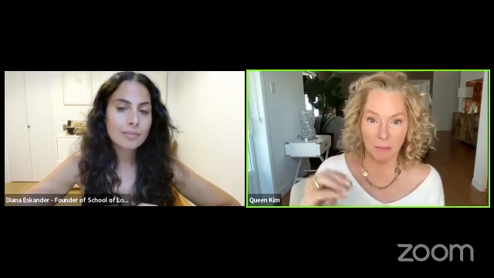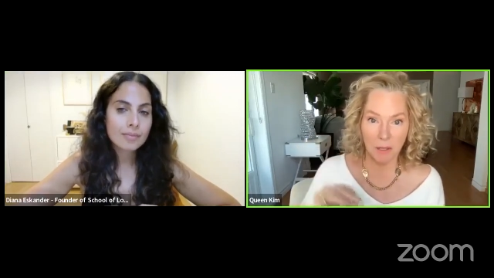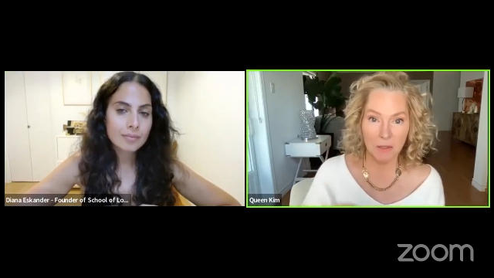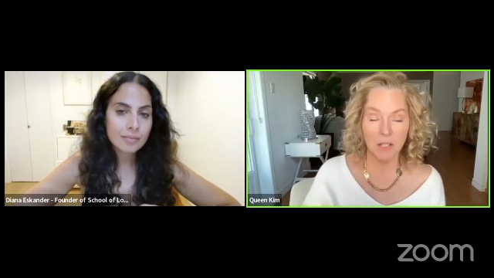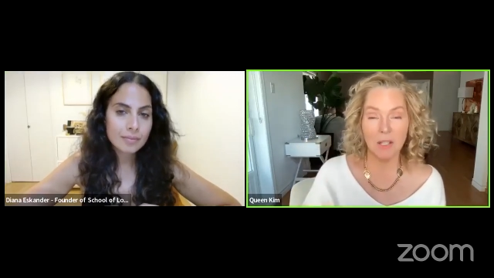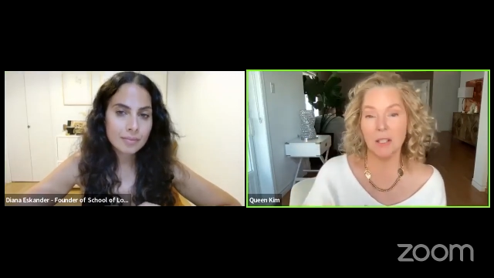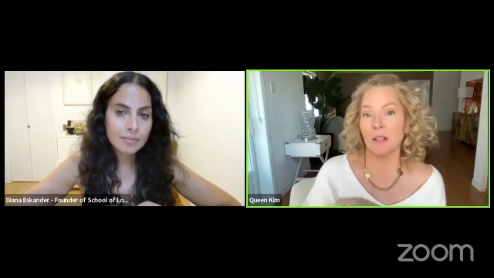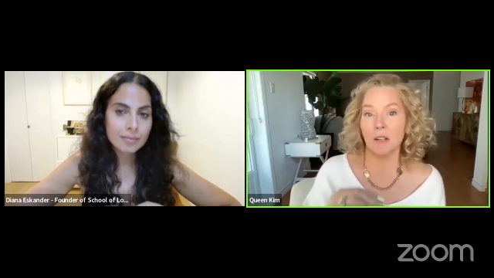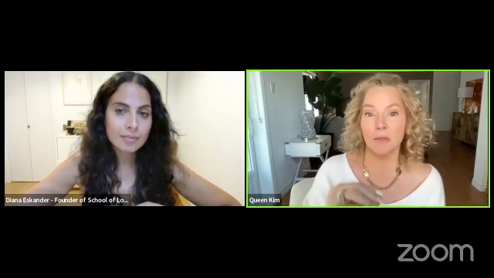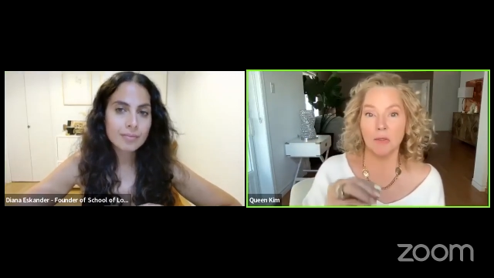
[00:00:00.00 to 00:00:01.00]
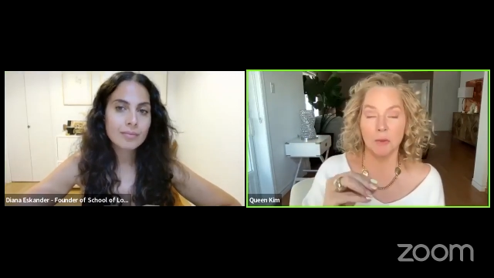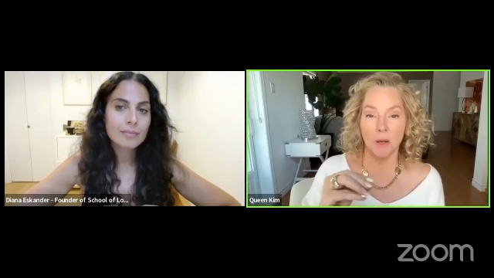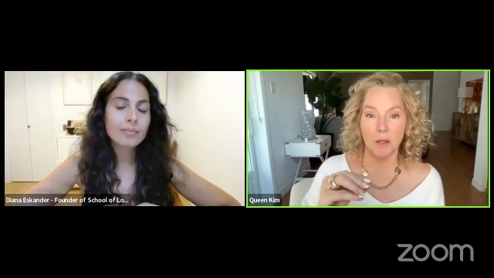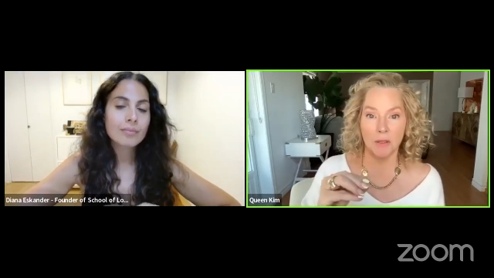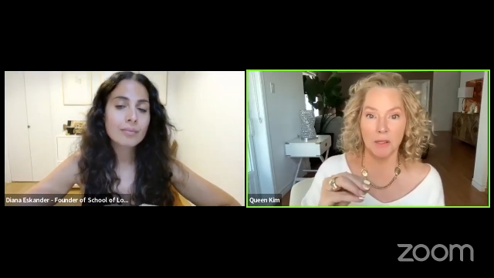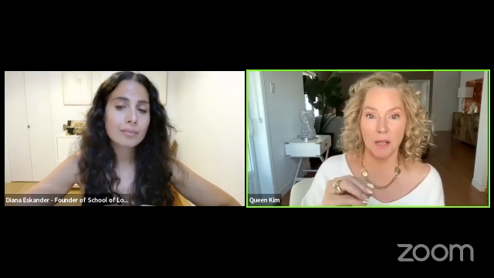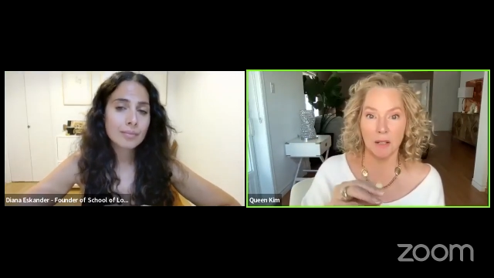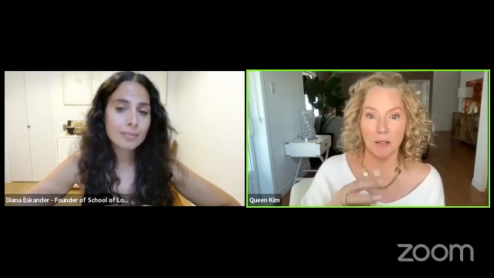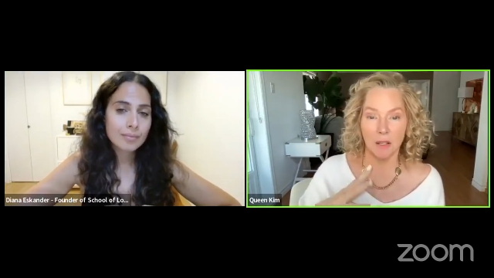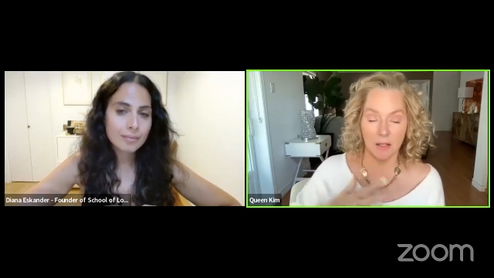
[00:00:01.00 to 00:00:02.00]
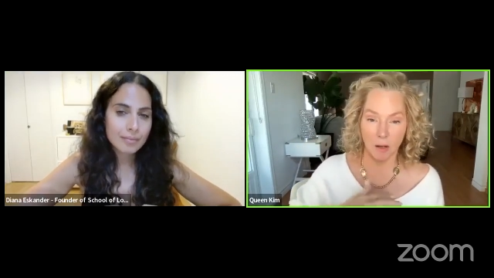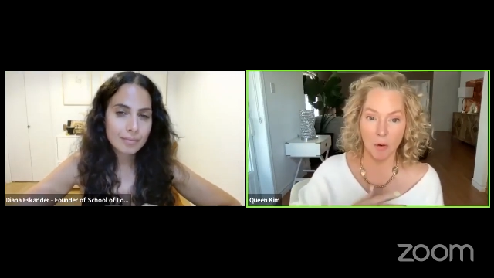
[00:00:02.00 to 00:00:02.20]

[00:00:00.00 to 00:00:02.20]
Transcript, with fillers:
Speaker 1: melting of the walls, that that